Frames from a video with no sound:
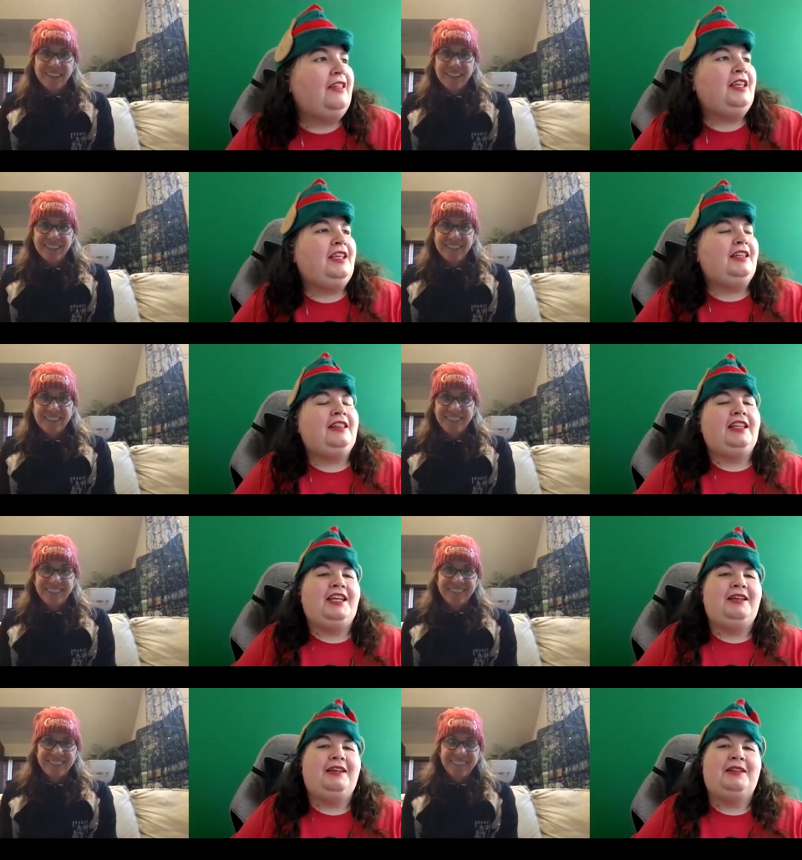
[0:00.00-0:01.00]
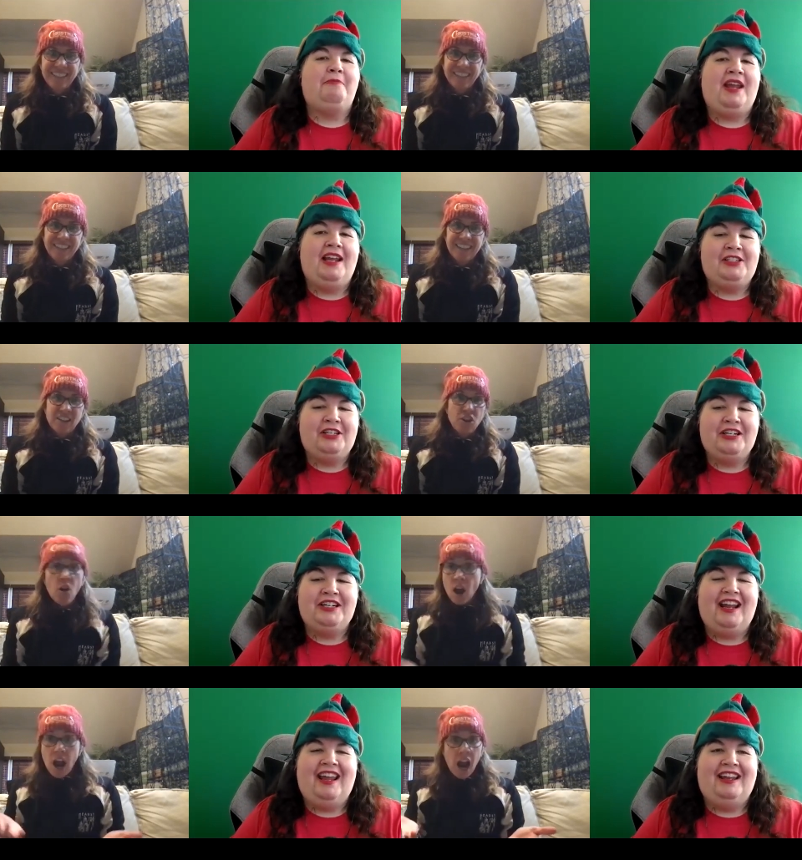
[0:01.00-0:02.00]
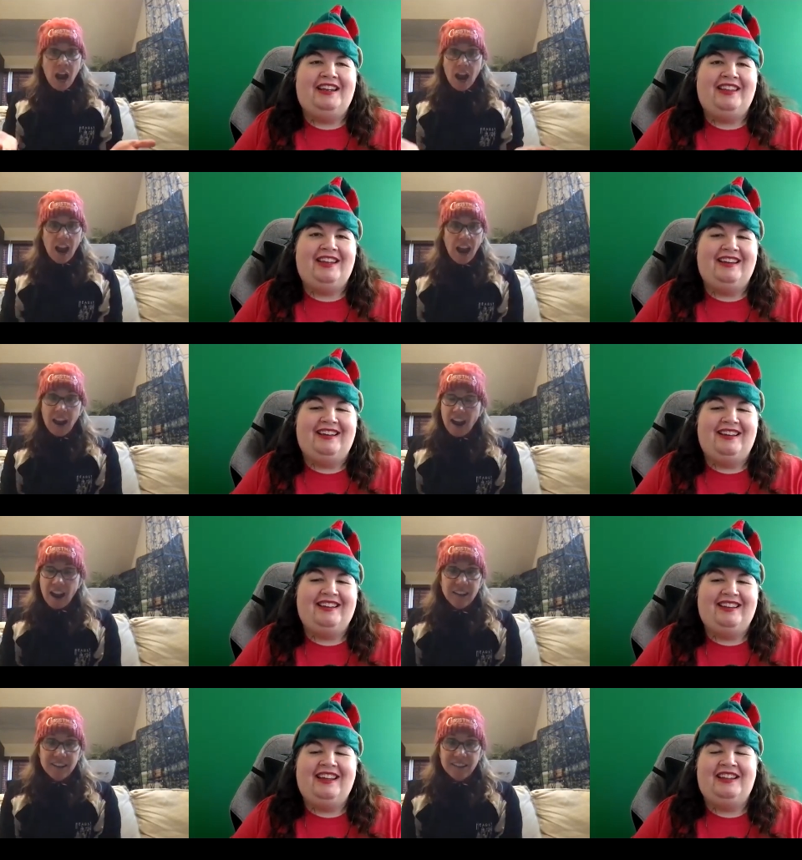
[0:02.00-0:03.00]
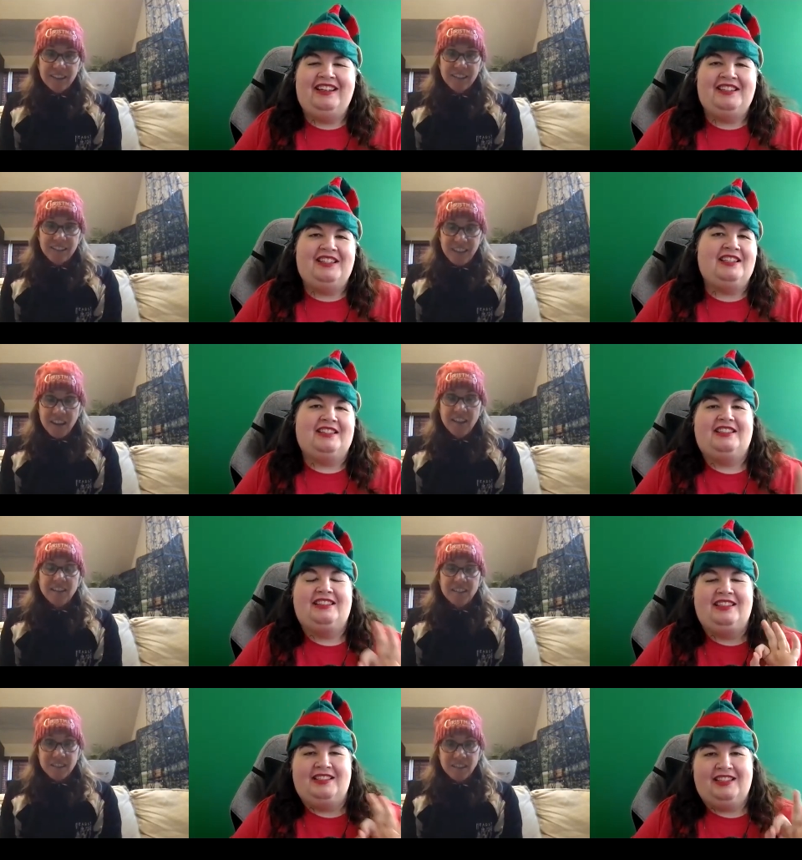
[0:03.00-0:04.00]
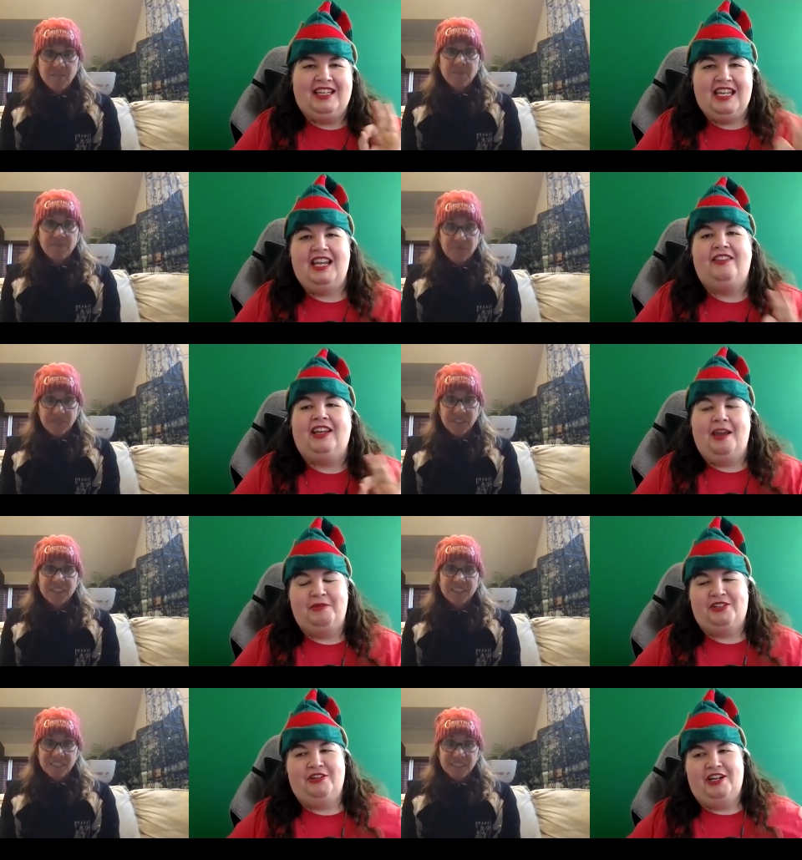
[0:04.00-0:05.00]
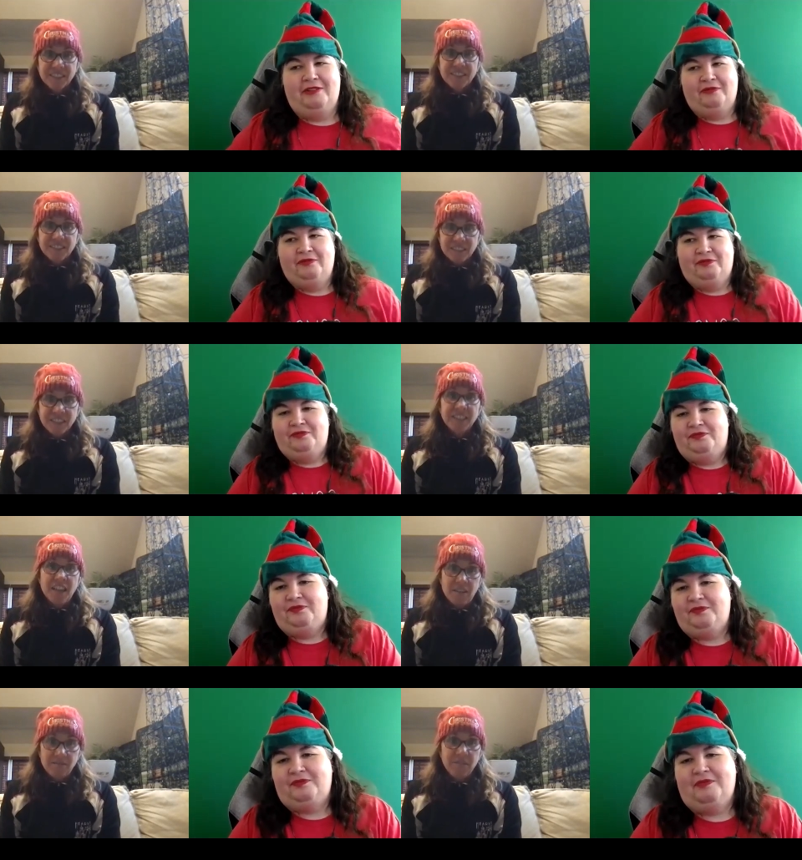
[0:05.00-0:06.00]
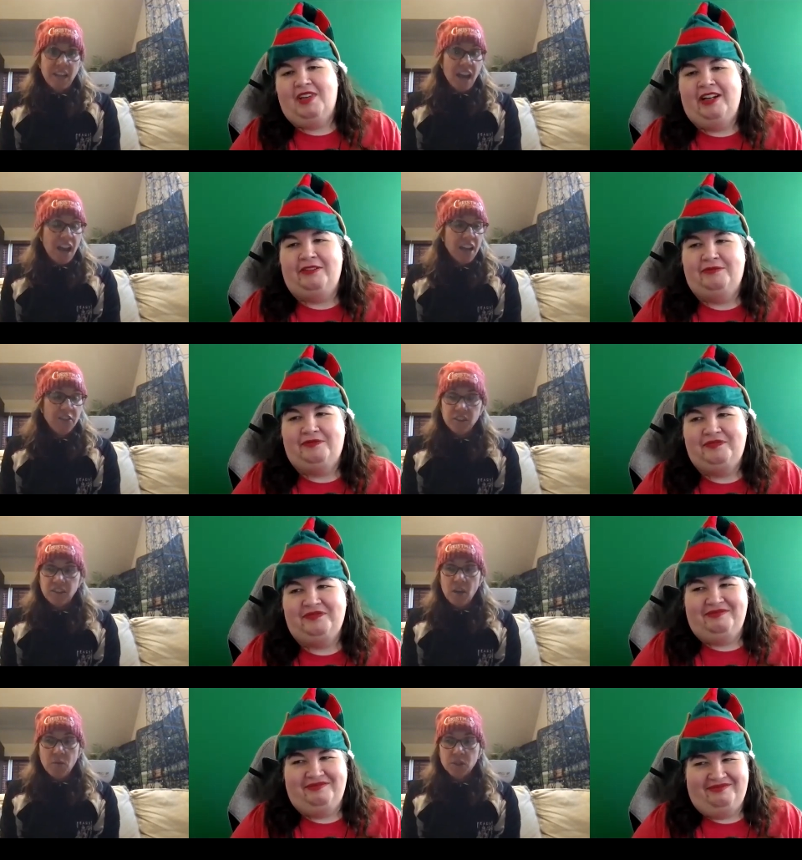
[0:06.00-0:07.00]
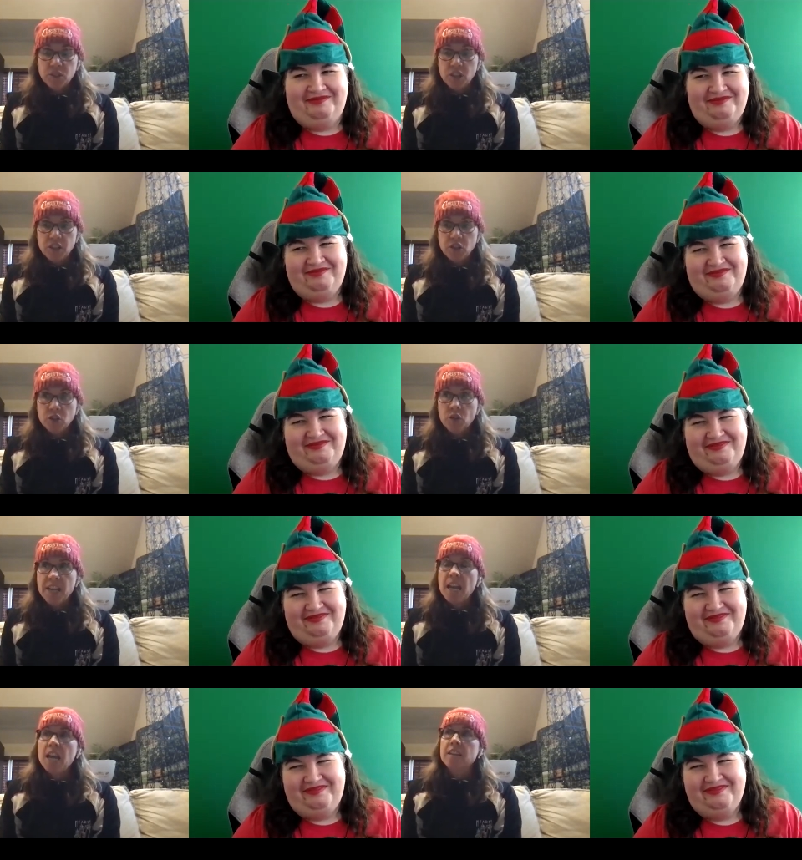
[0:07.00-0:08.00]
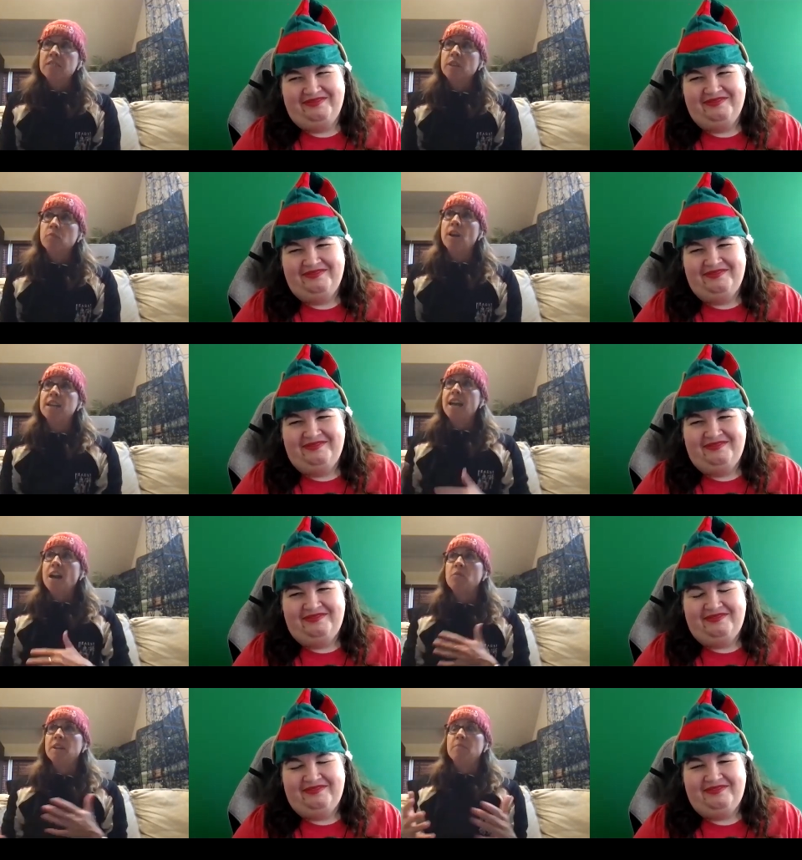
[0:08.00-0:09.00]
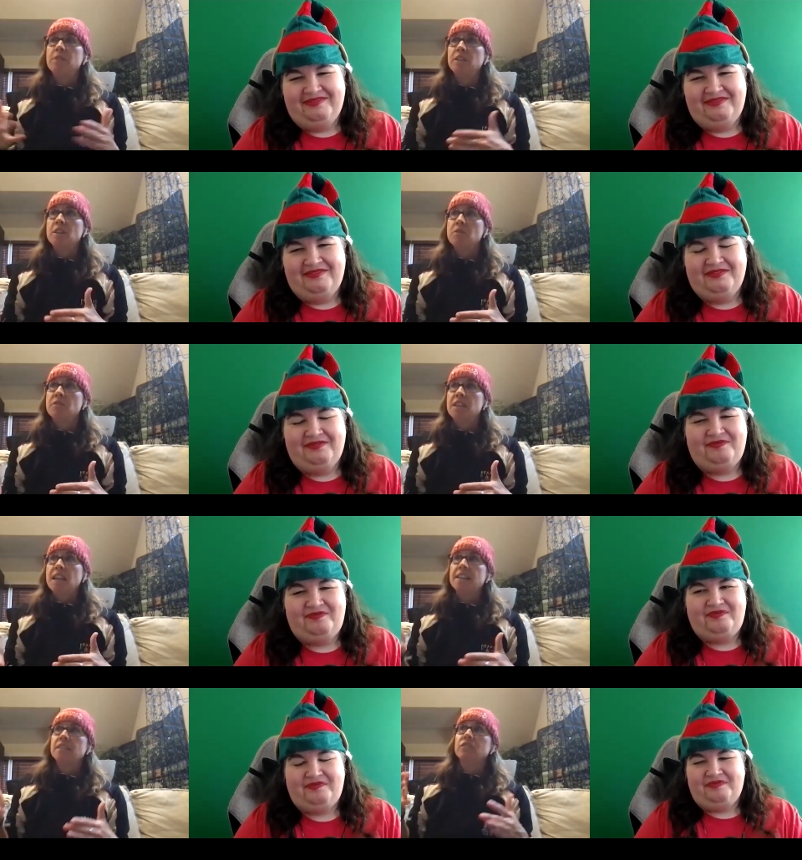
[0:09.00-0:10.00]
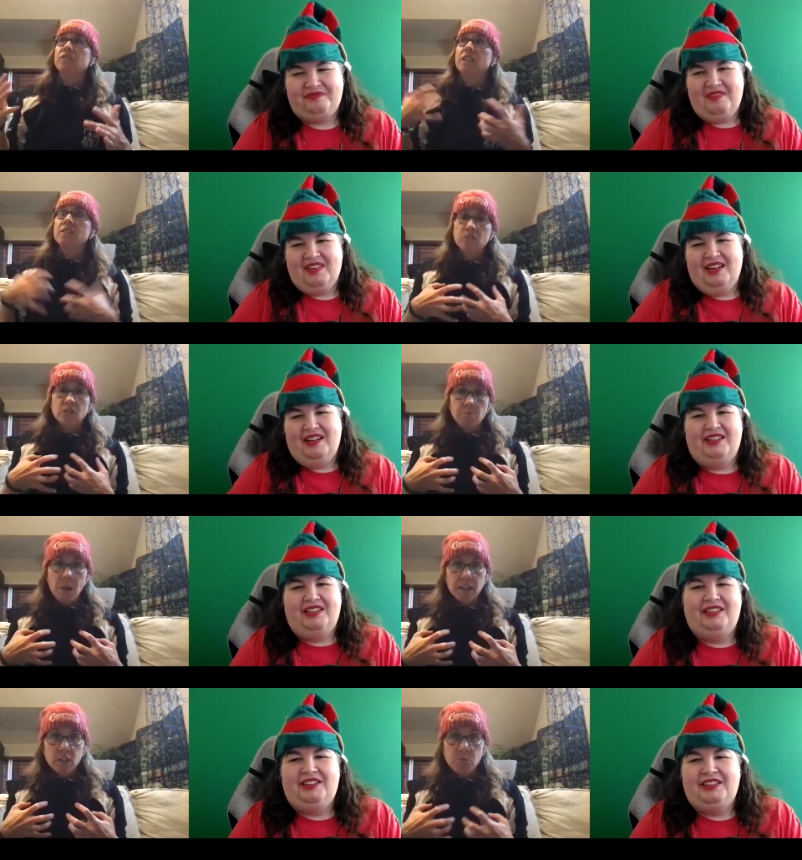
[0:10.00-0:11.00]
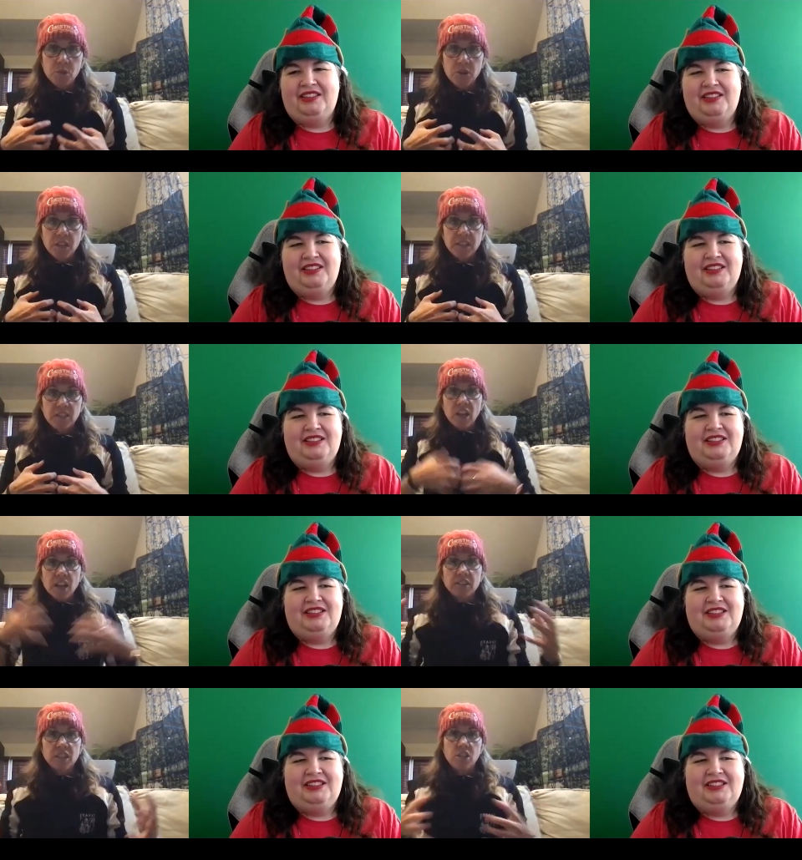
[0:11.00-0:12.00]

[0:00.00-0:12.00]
Speaker 1: The yeah. the the banter and no. the uh, and is is, yeah. key and the chemistry.
Speaker 2: Yeah, you know? and I thought that was such a great because like right now what I'm dealing with again is since my community